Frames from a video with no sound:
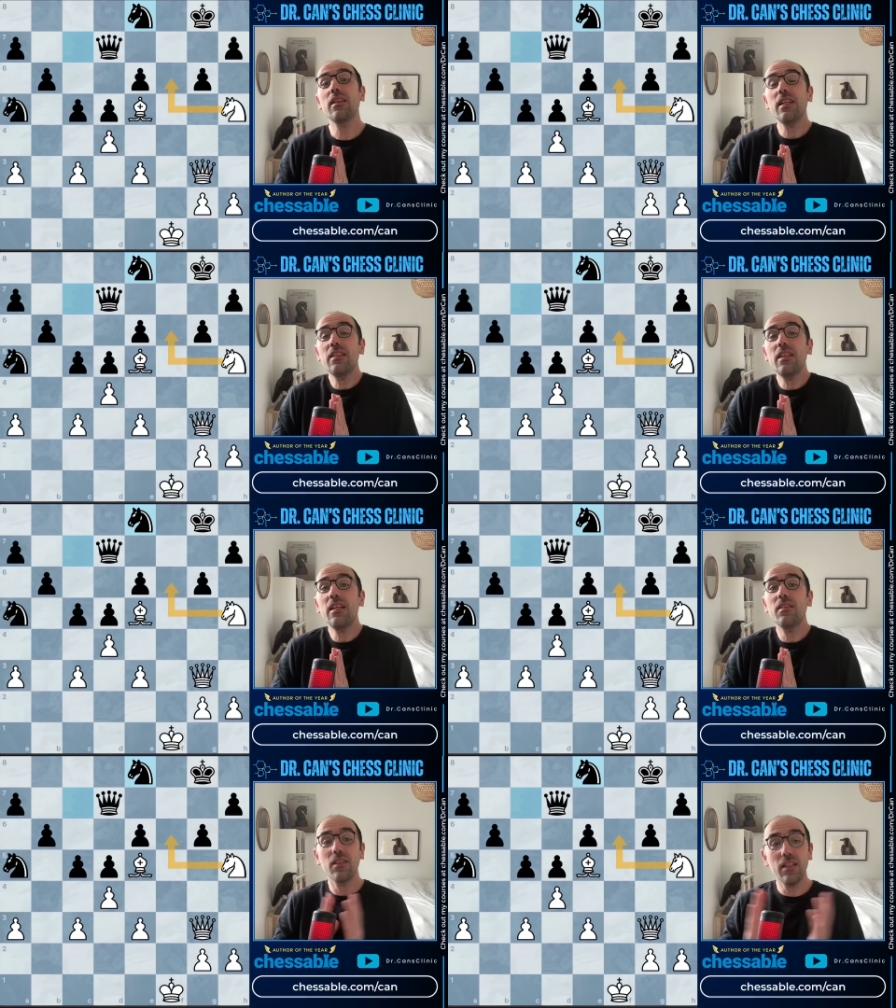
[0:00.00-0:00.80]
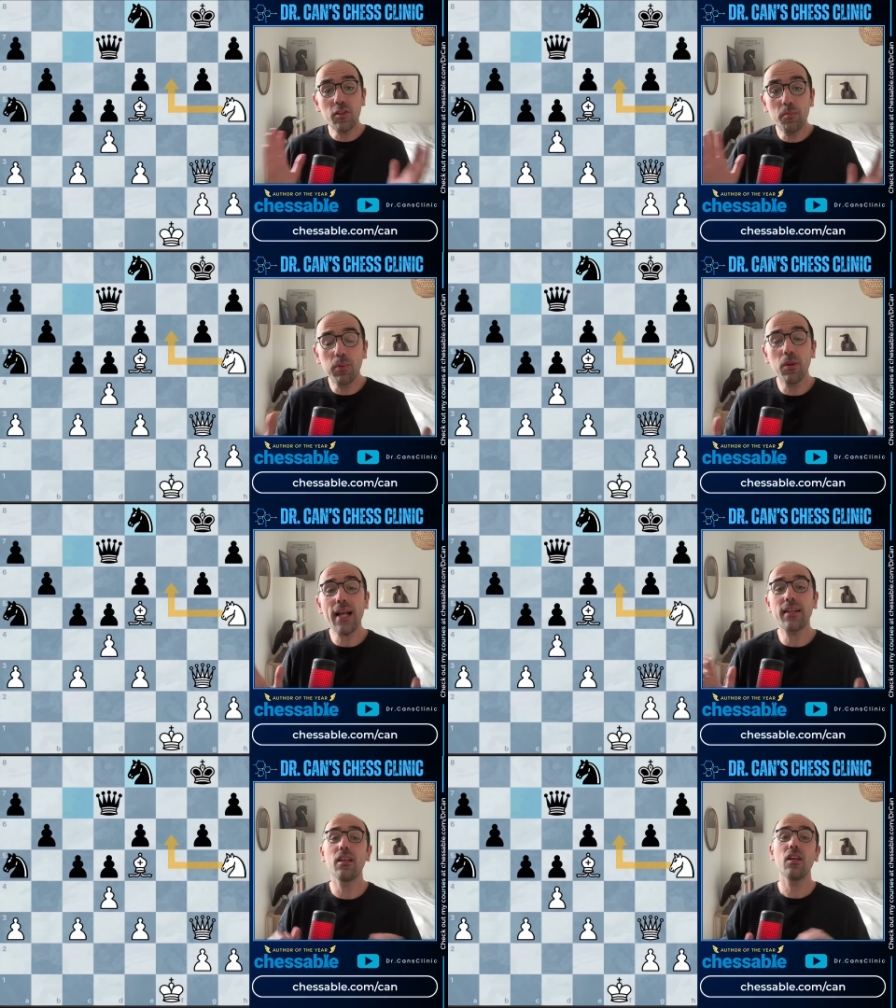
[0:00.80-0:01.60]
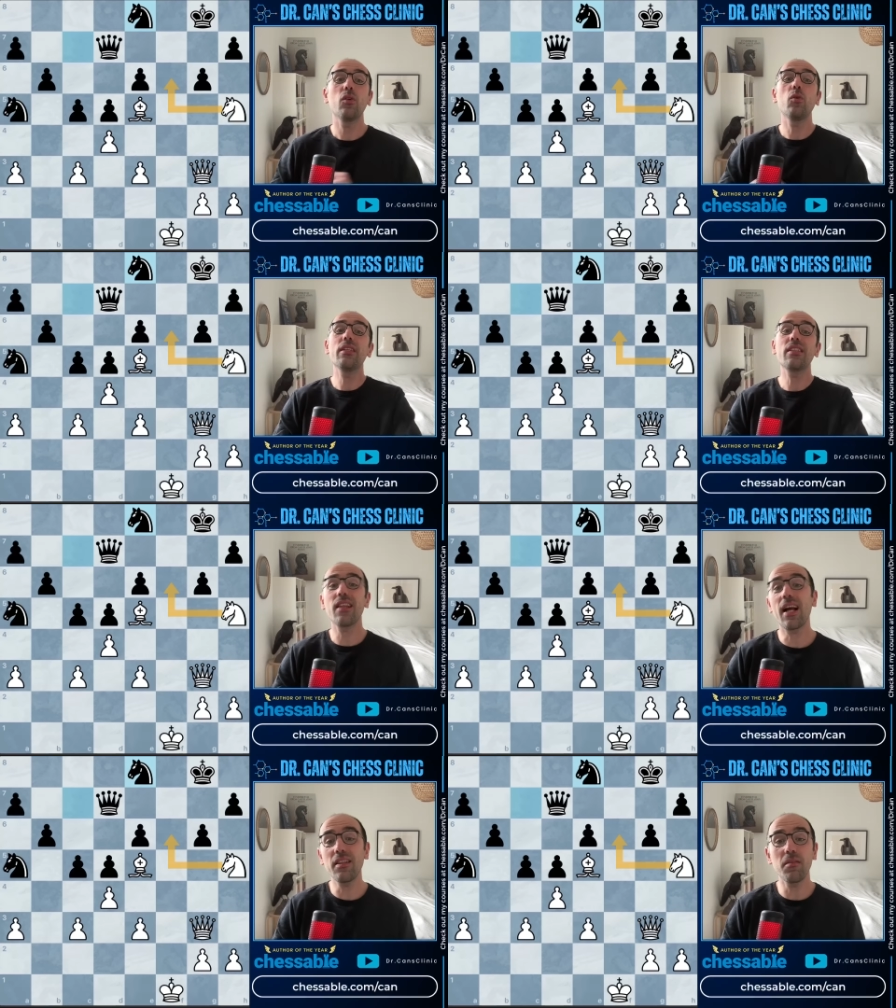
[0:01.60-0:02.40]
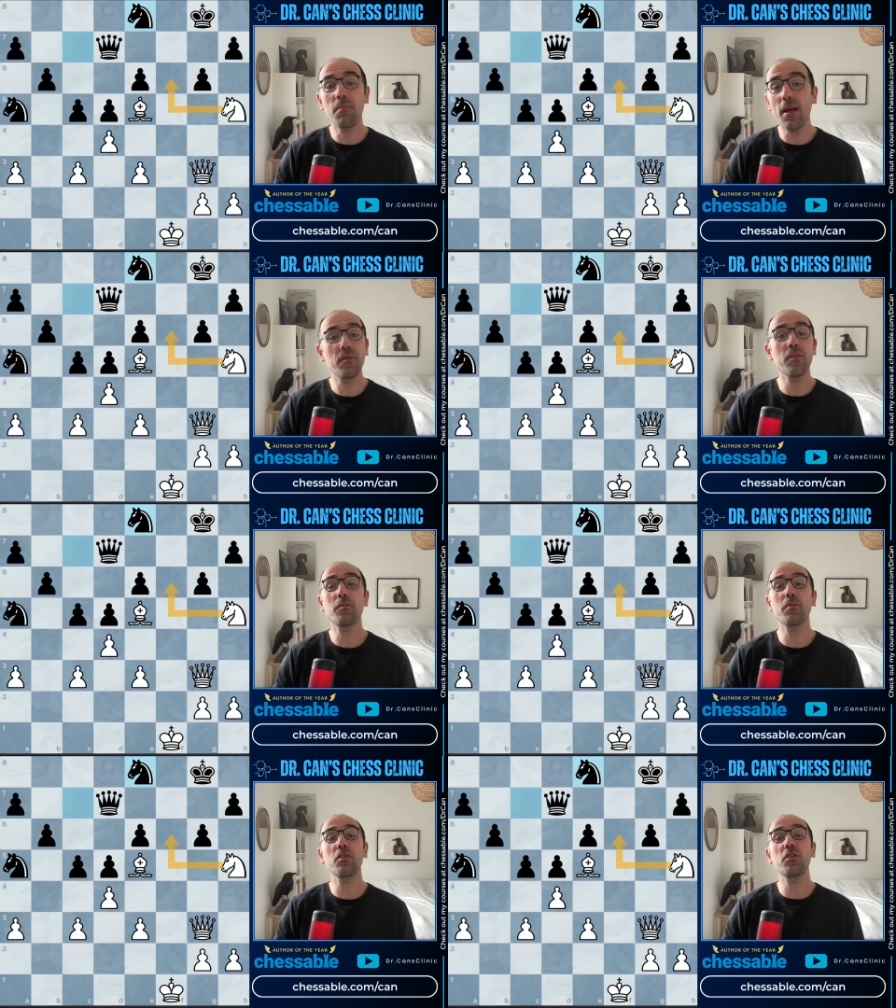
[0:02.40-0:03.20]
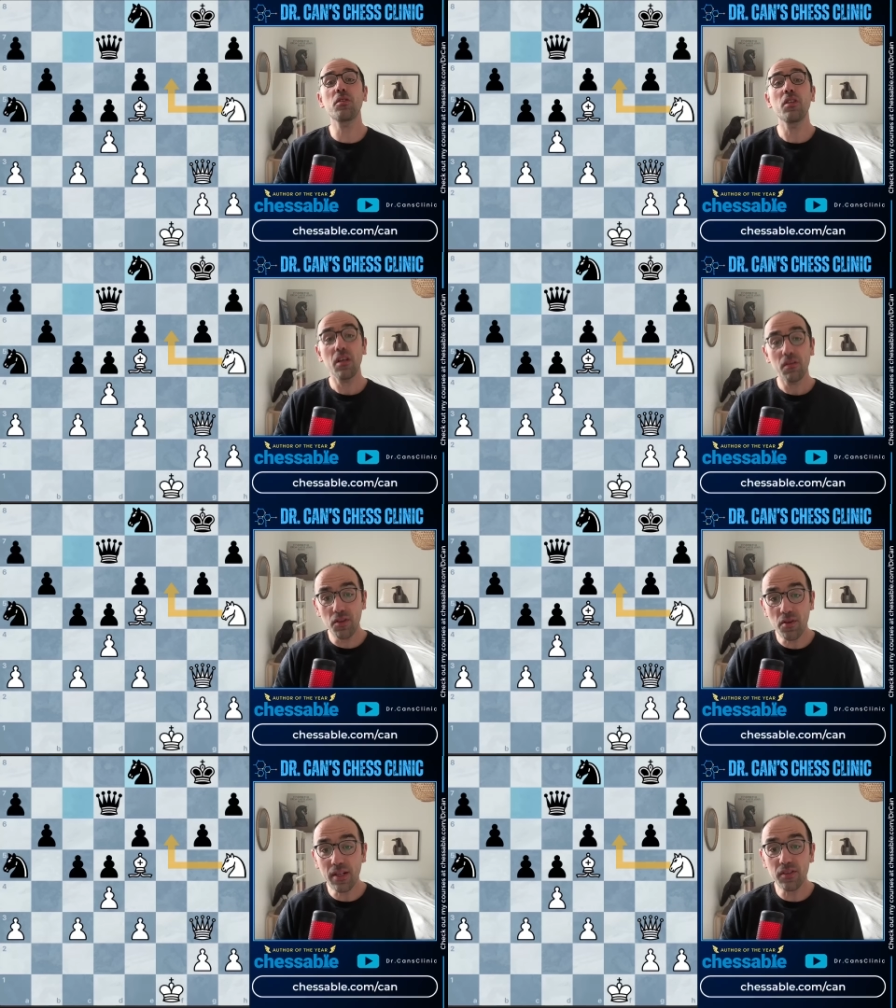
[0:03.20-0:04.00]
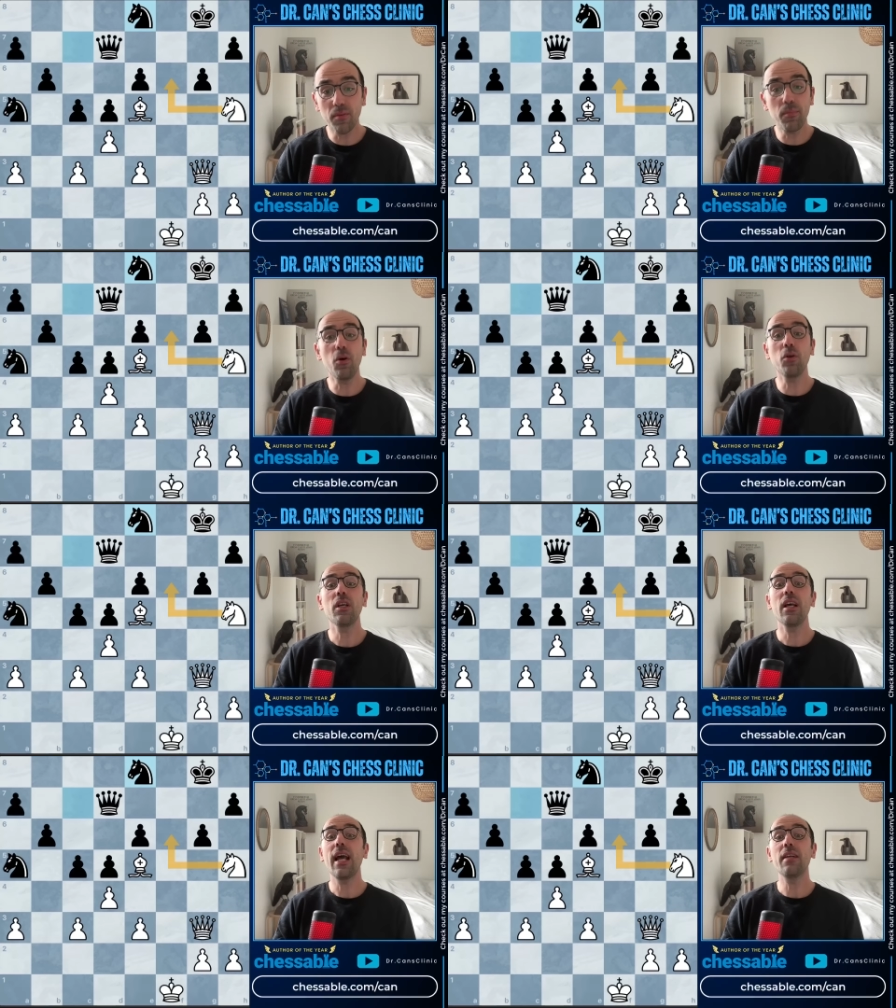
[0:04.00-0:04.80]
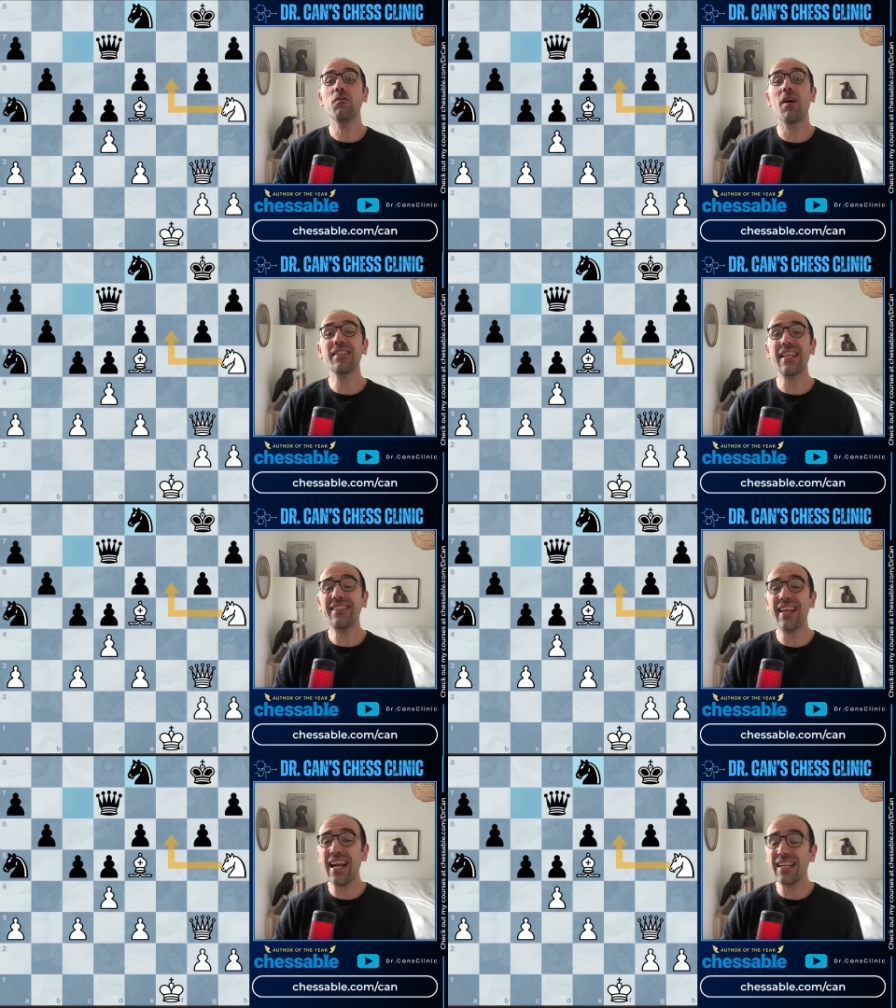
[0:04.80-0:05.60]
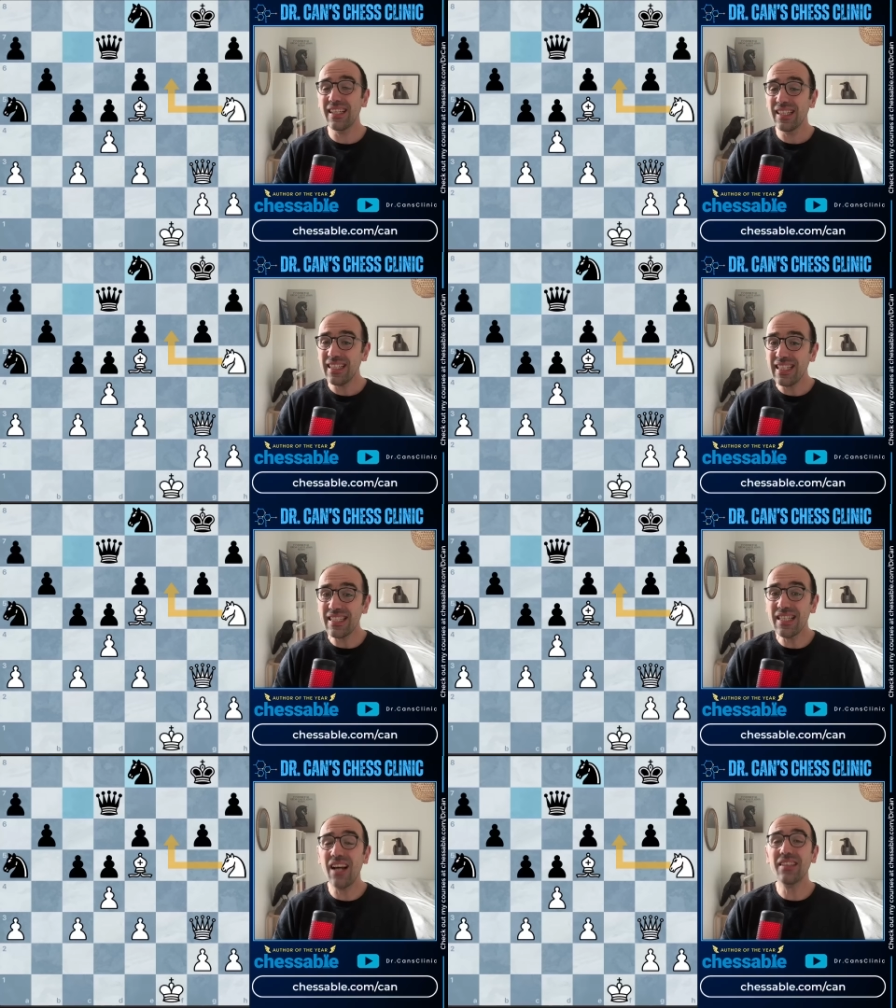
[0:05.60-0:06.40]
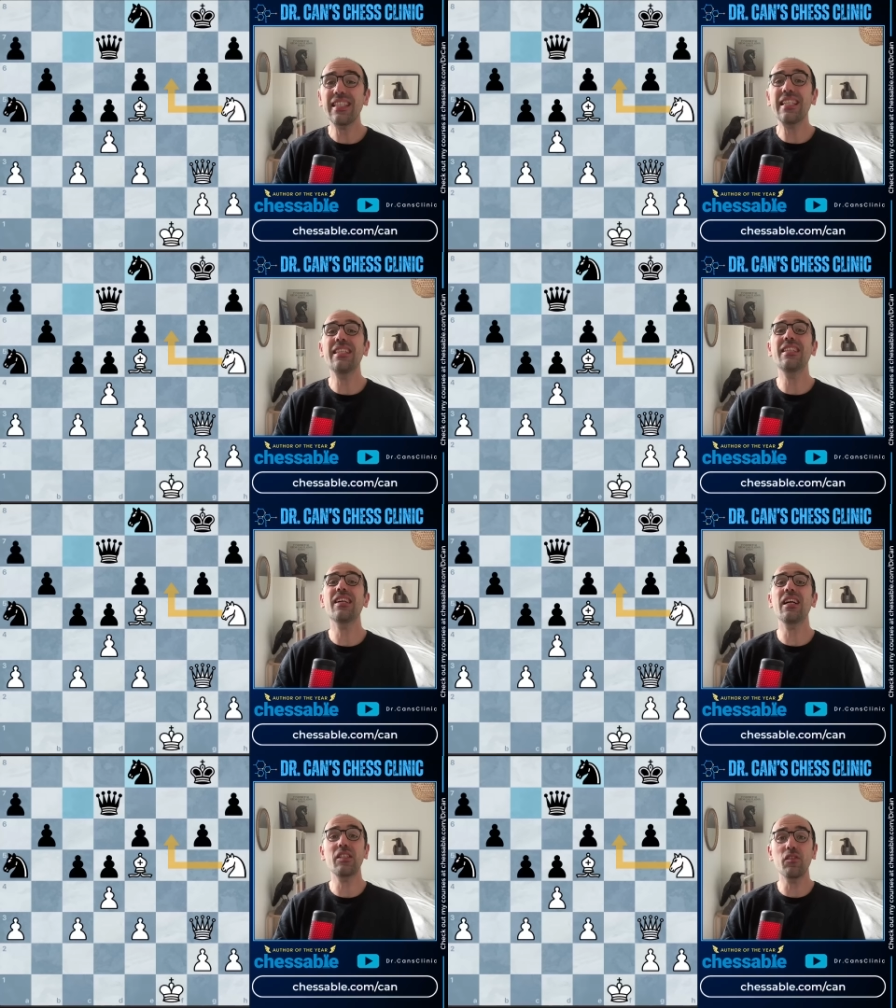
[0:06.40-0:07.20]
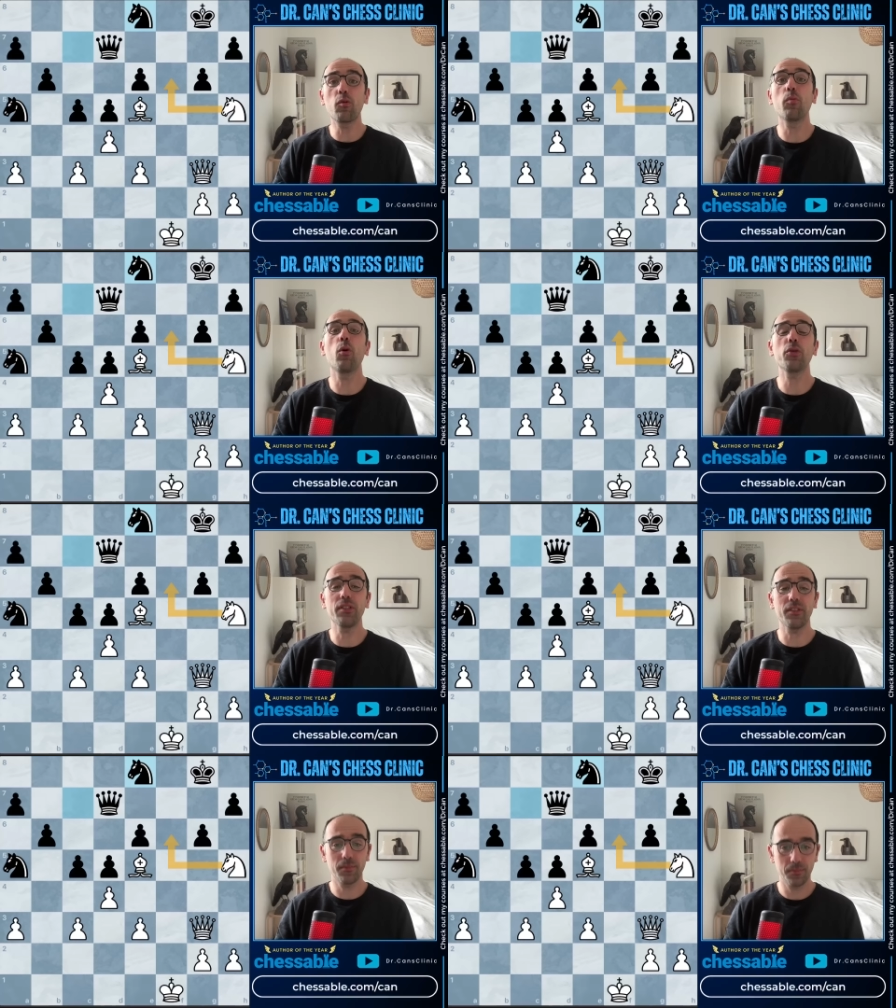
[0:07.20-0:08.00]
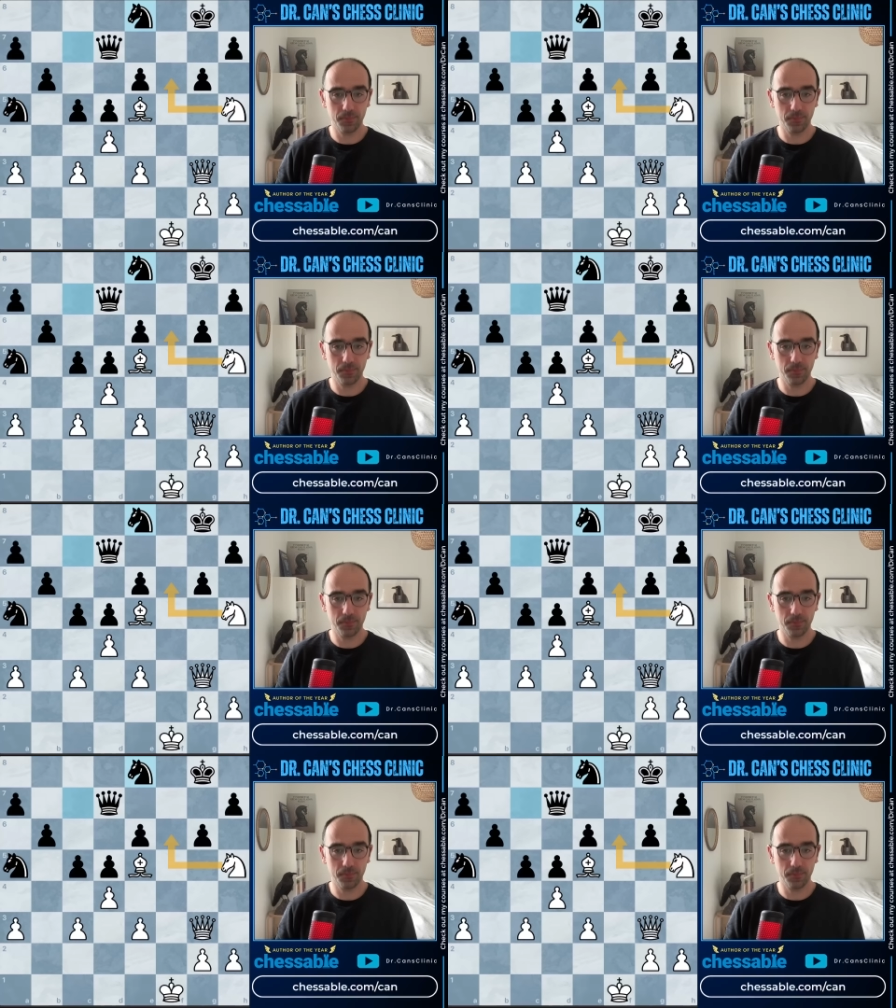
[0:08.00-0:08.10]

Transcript: Indeed, it's black who is slightly better in this position with an extra pawn and white's attack is not in decisive proportions.